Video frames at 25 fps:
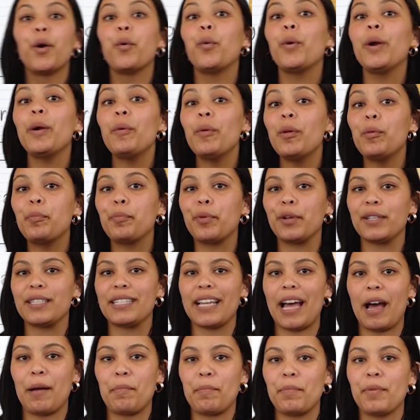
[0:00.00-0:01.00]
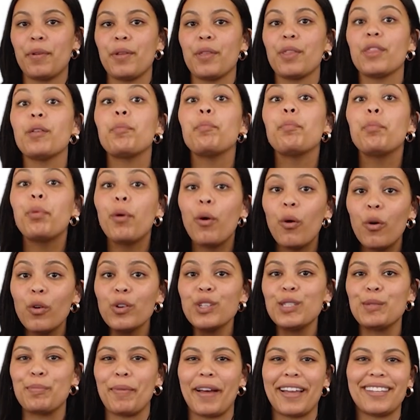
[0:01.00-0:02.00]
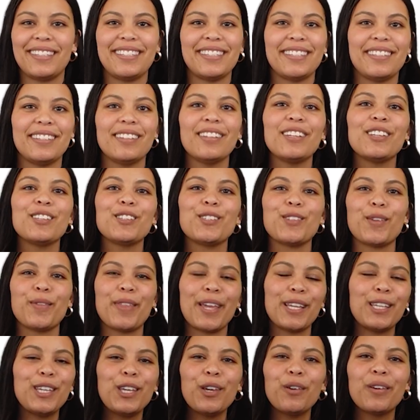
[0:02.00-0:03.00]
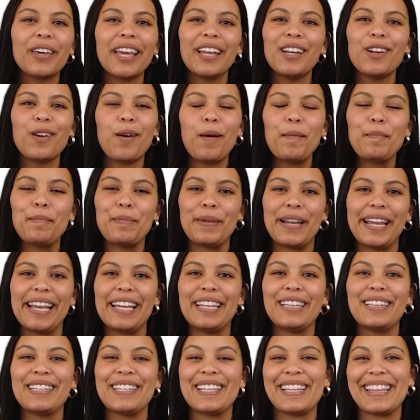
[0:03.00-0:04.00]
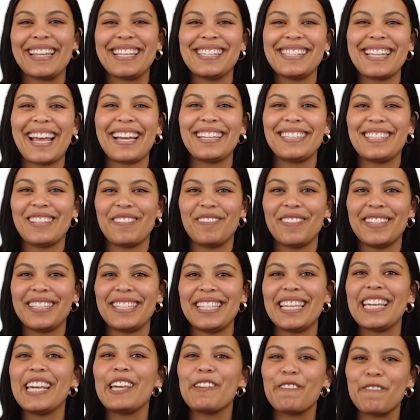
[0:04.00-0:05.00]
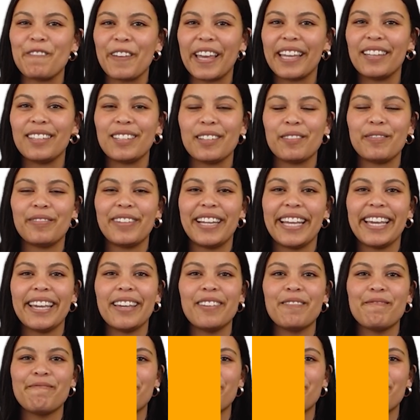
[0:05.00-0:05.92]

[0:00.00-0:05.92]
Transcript: We will put up the pause button so that you can complete this activity effectively.